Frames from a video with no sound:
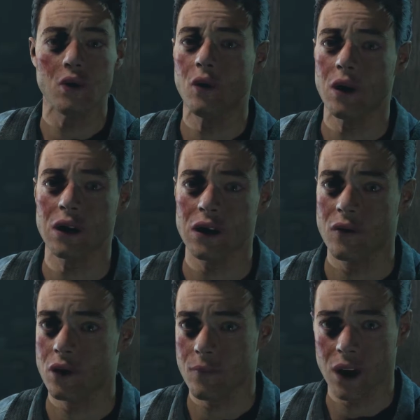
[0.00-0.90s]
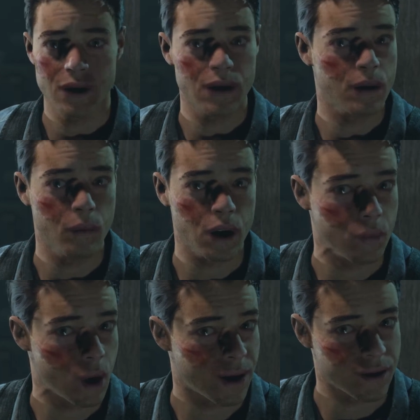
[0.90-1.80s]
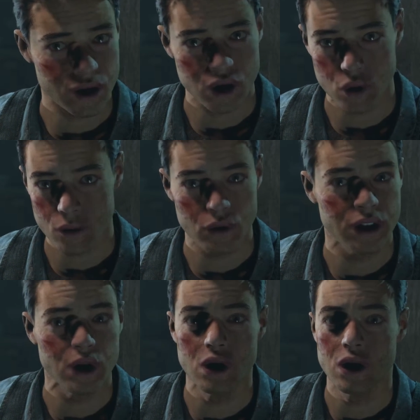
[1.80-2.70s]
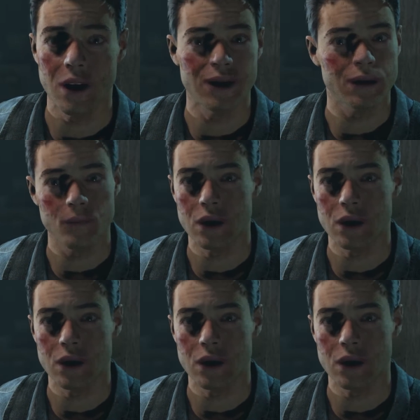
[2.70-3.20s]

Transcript: you did oh, kill him. I never imagined in my wildest dreams that you liked